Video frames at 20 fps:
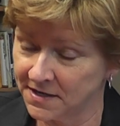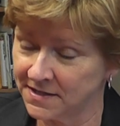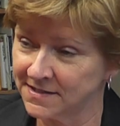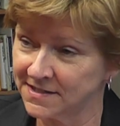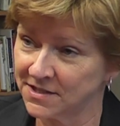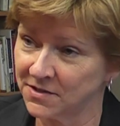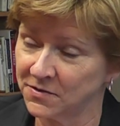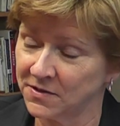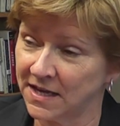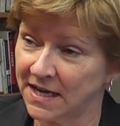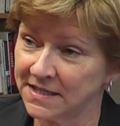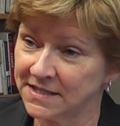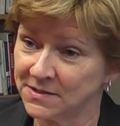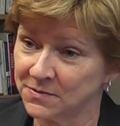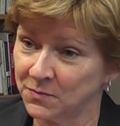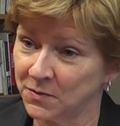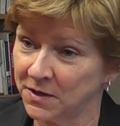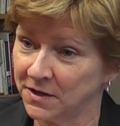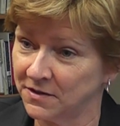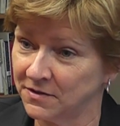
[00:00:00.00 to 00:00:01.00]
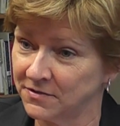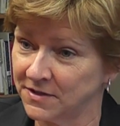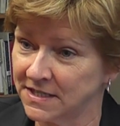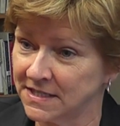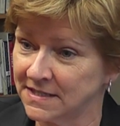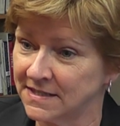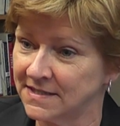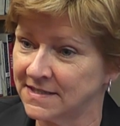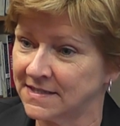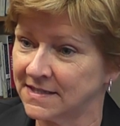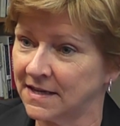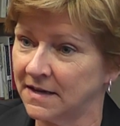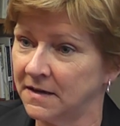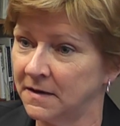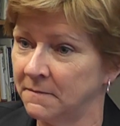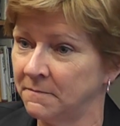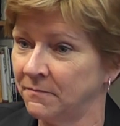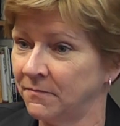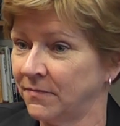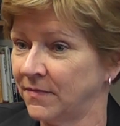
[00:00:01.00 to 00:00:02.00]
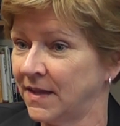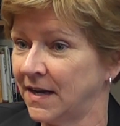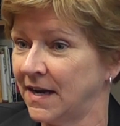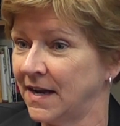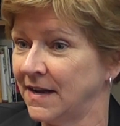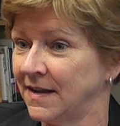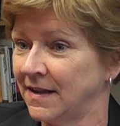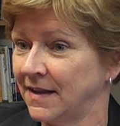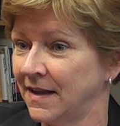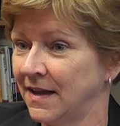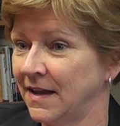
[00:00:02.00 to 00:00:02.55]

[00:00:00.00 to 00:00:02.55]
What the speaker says: and so that's one of the reasons that I